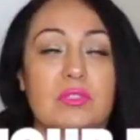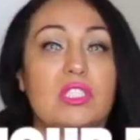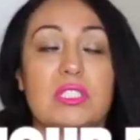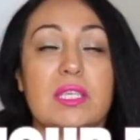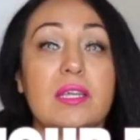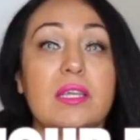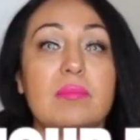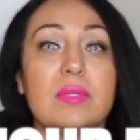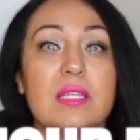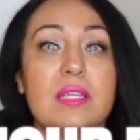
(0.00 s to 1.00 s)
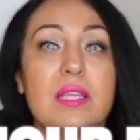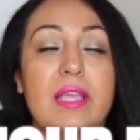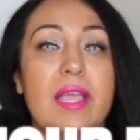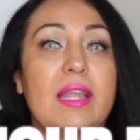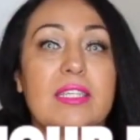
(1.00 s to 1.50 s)
just get up,
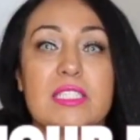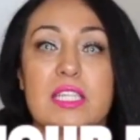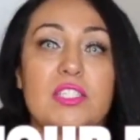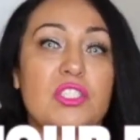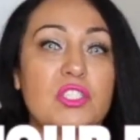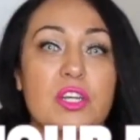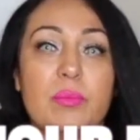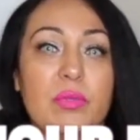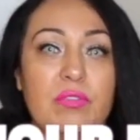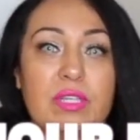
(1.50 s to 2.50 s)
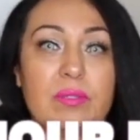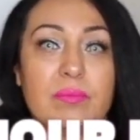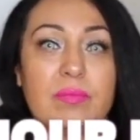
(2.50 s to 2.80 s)
and I just like to start moving.